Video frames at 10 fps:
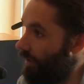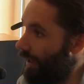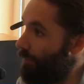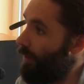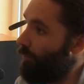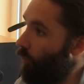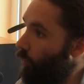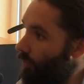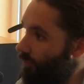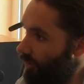yes. and people
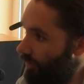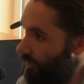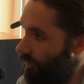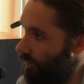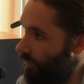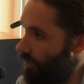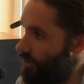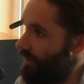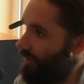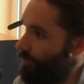want it. Exactly.
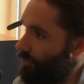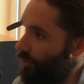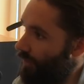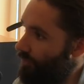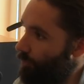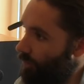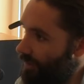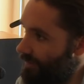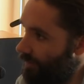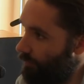So that's what drives the
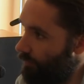price up.